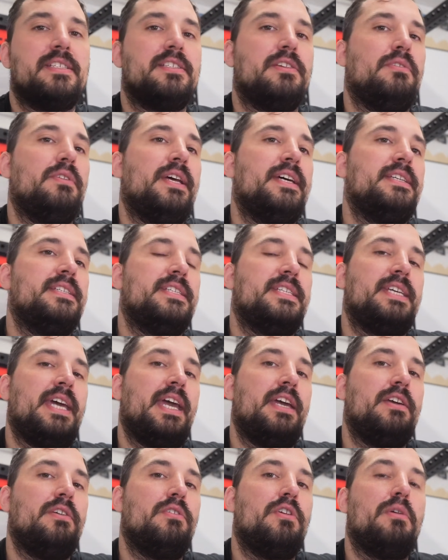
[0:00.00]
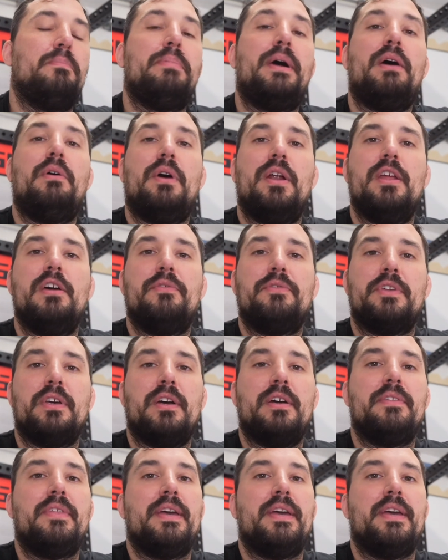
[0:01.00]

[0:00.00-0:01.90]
So let's say you're a powerlifter,